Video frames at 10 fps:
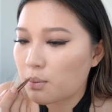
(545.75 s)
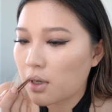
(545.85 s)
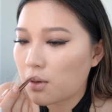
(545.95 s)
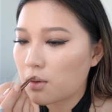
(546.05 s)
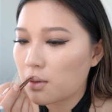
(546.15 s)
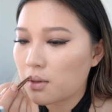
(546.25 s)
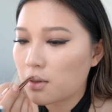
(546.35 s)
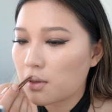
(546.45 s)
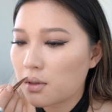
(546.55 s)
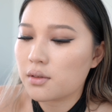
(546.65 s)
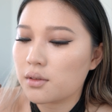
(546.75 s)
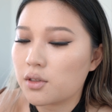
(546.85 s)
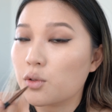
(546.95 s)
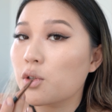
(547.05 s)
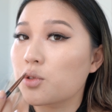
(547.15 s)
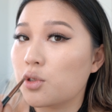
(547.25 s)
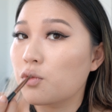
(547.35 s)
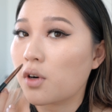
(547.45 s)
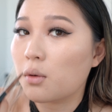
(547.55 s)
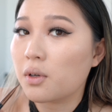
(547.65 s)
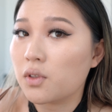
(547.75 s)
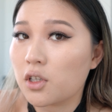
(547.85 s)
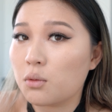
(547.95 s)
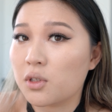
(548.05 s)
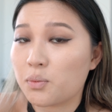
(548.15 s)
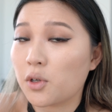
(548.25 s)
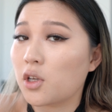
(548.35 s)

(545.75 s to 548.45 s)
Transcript: bow. Don't go too far above the cupid's bow.